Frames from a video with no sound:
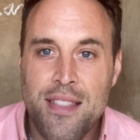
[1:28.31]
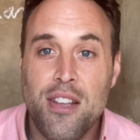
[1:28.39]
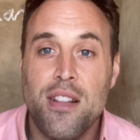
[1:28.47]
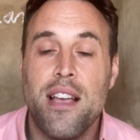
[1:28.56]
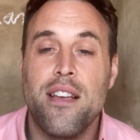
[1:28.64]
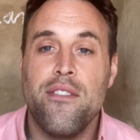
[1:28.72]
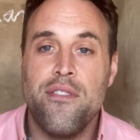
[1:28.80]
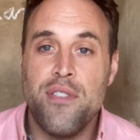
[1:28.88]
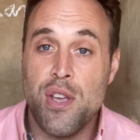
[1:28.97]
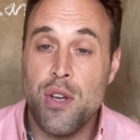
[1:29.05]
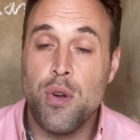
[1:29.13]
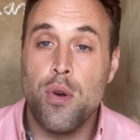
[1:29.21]
They're like a
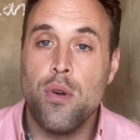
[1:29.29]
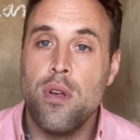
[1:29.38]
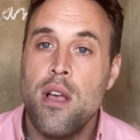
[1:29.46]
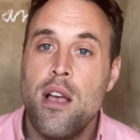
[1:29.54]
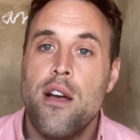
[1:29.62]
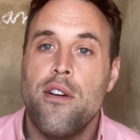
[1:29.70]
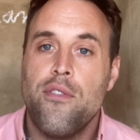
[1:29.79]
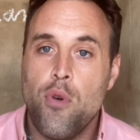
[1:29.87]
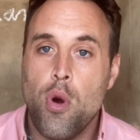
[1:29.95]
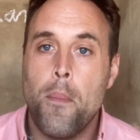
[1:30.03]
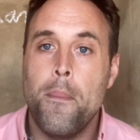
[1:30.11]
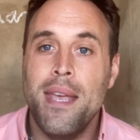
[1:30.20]
vehicle
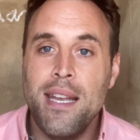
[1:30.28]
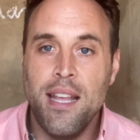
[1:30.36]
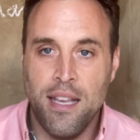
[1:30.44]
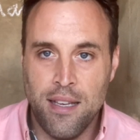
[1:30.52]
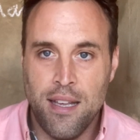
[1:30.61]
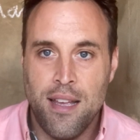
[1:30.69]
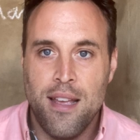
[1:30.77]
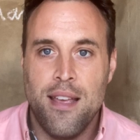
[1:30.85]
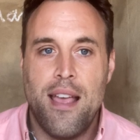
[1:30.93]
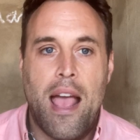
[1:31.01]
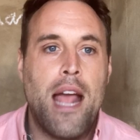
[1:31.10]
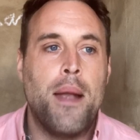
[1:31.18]
for meaning.
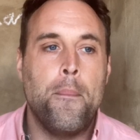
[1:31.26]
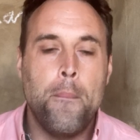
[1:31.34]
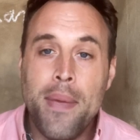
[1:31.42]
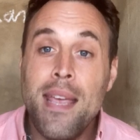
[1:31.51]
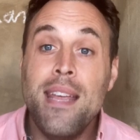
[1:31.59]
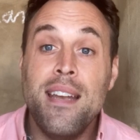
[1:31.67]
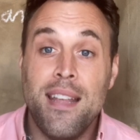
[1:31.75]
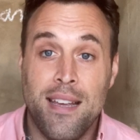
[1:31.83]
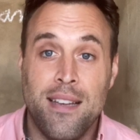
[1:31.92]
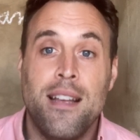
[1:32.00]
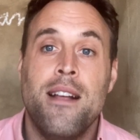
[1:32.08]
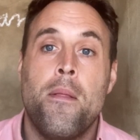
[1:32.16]
And
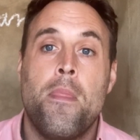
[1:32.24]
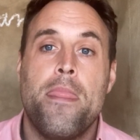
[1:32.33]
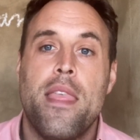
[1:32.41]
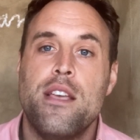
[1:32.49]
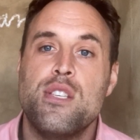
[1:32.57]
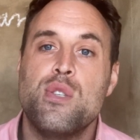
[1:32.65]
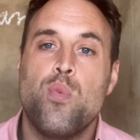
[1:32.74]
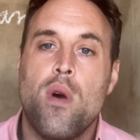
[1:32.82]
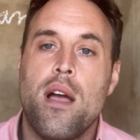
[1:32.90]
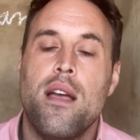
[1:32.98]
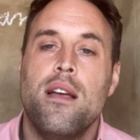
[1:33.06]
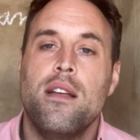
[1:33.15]
meaning is
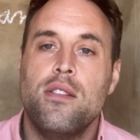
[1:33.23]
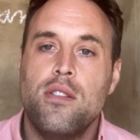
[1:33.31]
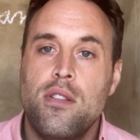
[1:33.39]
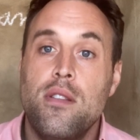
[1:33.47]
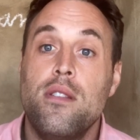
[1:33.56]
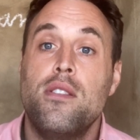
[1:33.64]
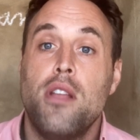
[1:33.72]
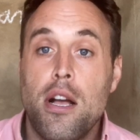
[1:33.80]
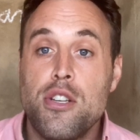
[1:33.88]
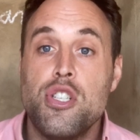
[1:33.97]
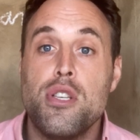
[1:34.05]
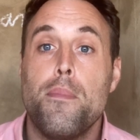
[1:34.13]
what
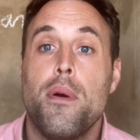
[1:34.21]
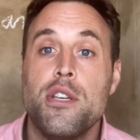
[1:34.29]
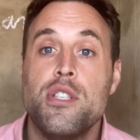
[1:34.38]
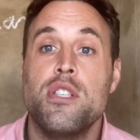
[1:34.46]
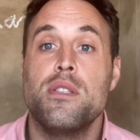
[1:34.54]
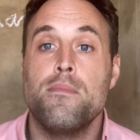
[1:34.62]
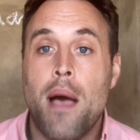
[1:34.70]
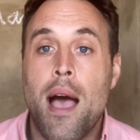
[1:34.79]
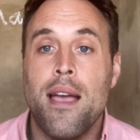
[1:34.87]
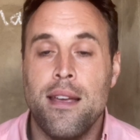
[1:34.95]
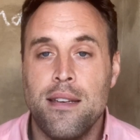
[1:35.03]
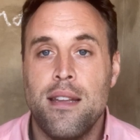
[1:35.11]
touches a person's
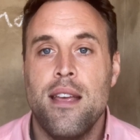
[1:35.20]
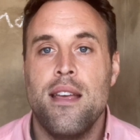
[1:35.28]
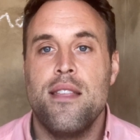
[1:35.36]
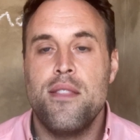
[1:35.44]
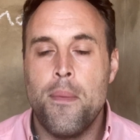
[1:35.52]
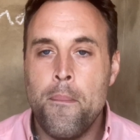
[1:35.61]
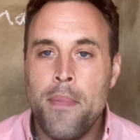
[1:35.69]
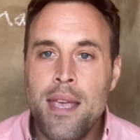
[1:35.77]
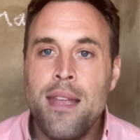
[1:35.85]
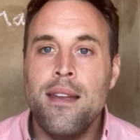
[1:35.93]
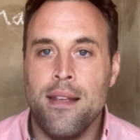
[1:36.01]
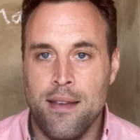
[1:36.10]
mind. The
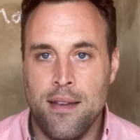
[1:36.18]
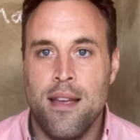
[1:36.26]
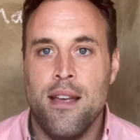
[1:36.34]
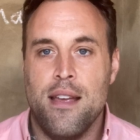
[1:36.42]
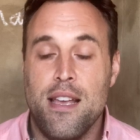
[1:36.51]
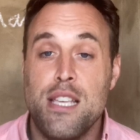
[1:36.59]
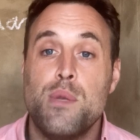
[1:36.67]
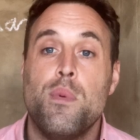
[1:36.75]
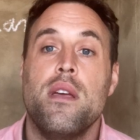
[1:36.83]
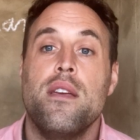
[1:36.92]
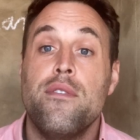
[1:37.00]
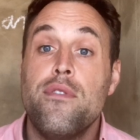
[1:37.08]
meaning is
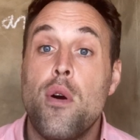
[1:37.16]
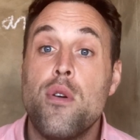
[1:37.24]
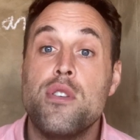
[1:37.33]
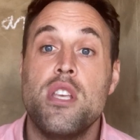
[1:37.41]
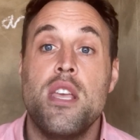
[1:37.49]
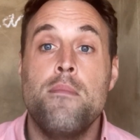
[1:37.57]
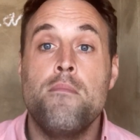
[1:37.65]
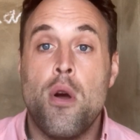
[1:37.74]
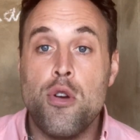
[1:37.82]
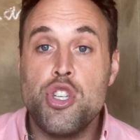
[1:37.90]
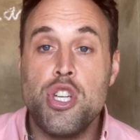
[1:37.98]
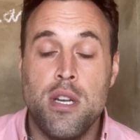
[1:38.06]
what evokes
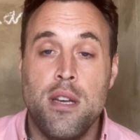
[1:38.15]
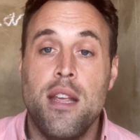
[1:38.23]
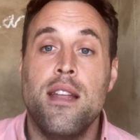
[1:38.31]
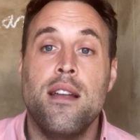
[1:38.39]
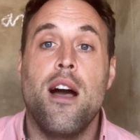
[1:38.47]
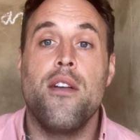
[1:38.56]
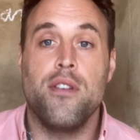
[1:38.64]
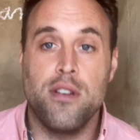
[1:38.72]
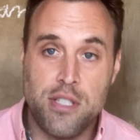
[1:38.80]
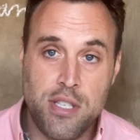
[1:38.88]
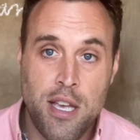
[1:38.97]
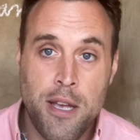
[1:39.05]
emotion in
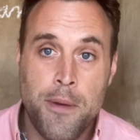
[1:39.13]
others.